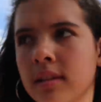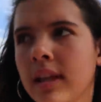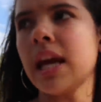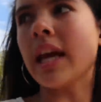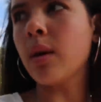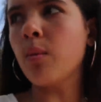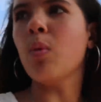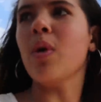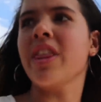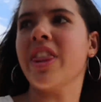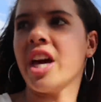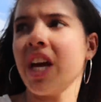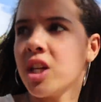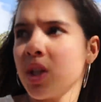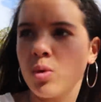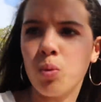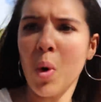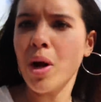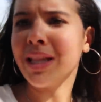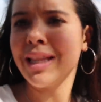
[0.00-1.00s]
like, with
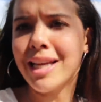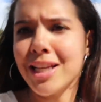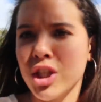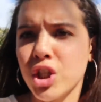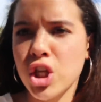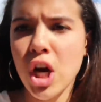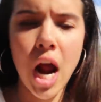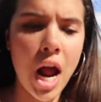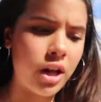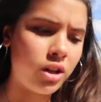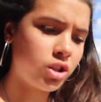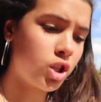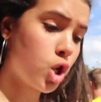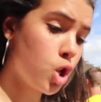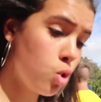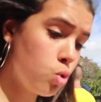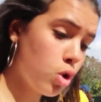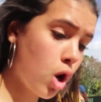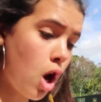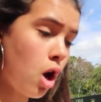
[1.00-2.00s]
us, one less child.
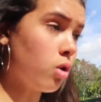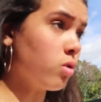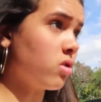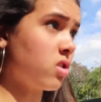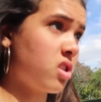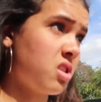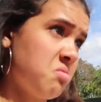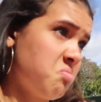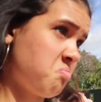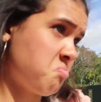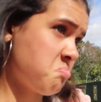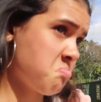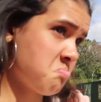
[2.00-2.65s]
Who knows?